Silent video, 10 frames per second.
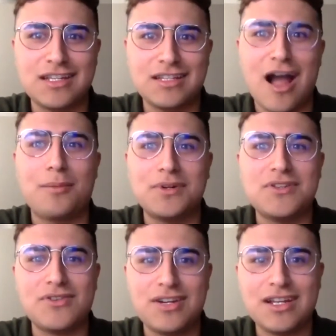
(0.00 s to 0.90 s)
the
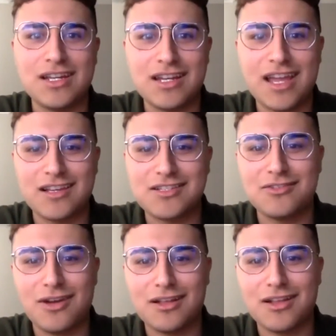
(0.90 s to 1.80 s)
opportunity in the
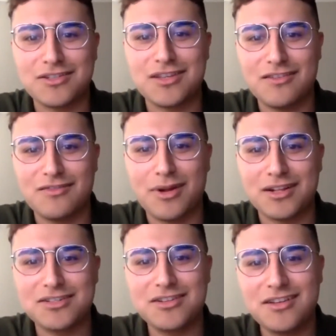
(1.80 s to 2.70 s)
ASUA legislative
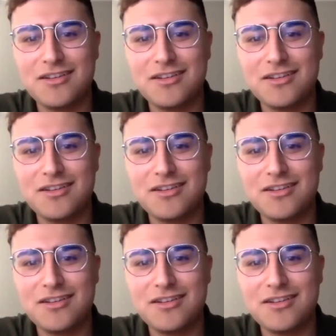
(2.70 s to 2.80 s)
branch.